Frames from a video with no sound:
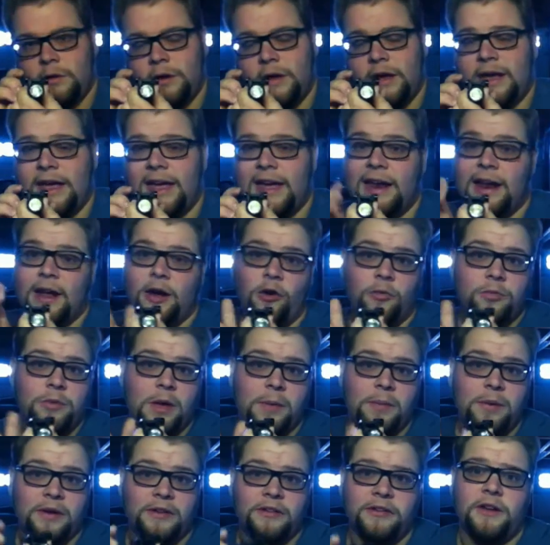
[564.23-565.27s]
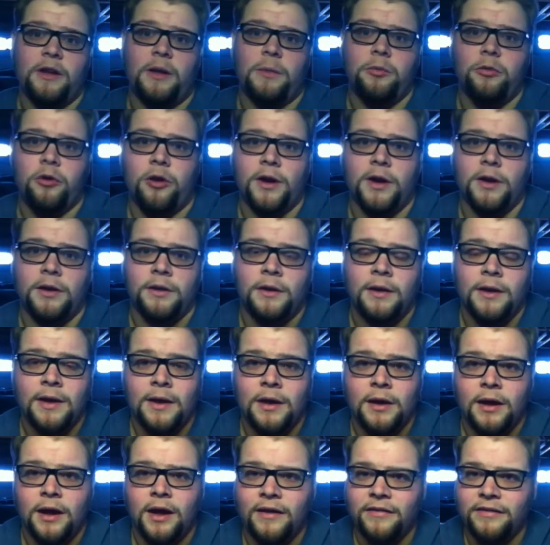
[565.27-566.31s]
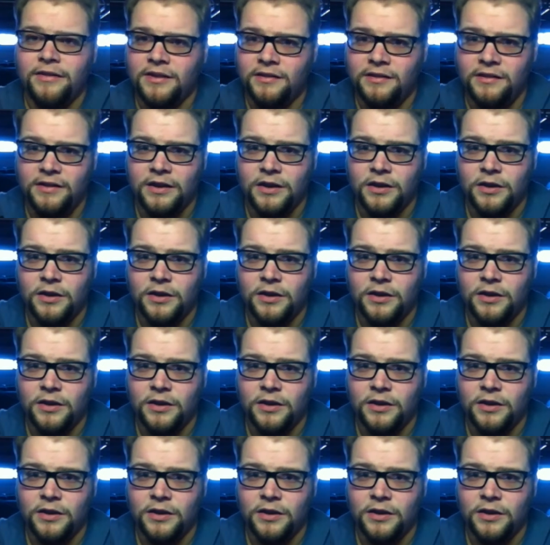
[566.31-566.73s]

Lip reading: Again, I hope that picks it up great. Obviously,